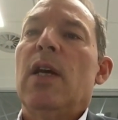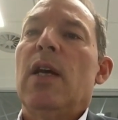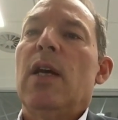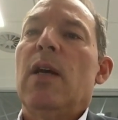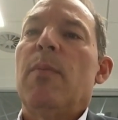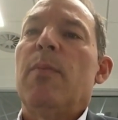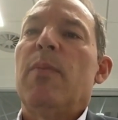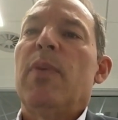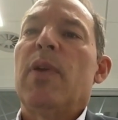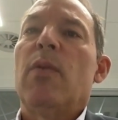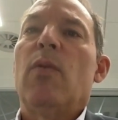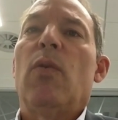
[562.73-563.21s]

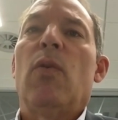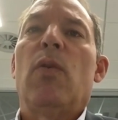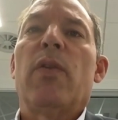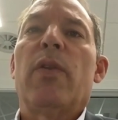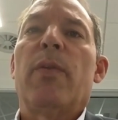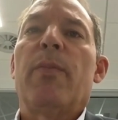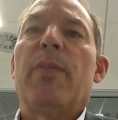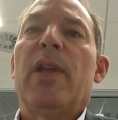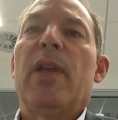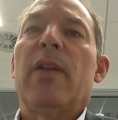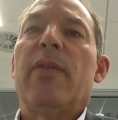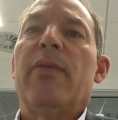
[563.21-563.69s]
but all
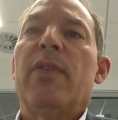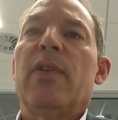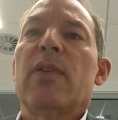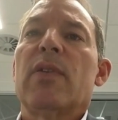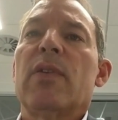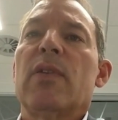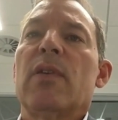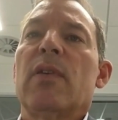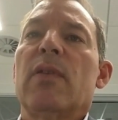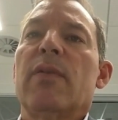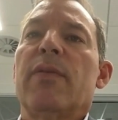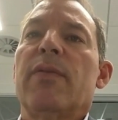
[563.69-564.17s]
the
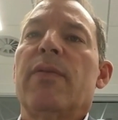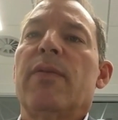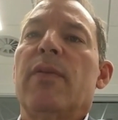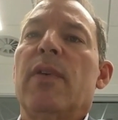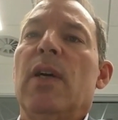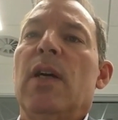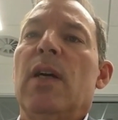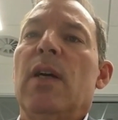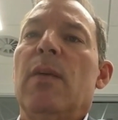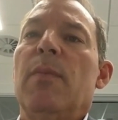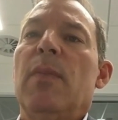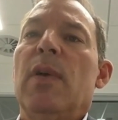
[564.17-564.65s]
benefits of
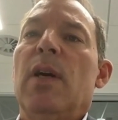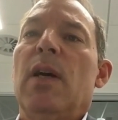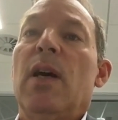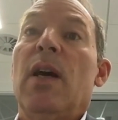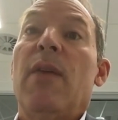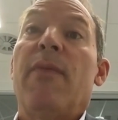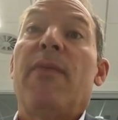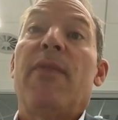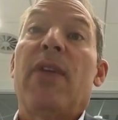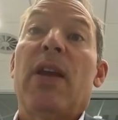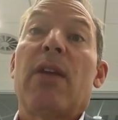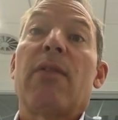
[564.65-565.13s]
a
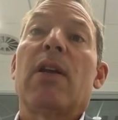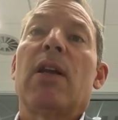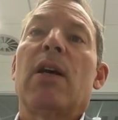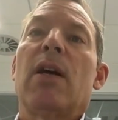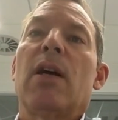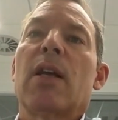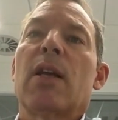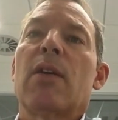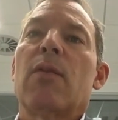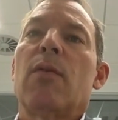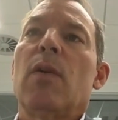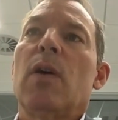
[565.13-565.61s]
very
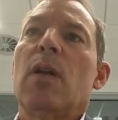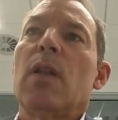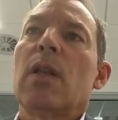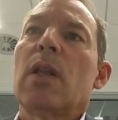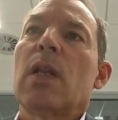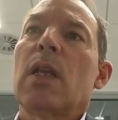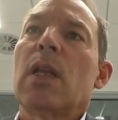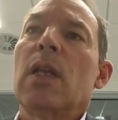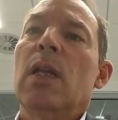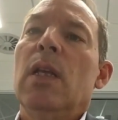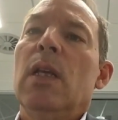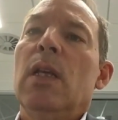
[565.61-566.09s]

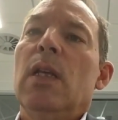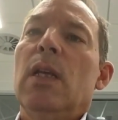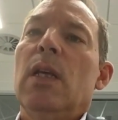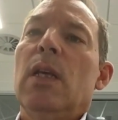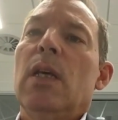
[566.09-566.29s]
high-quality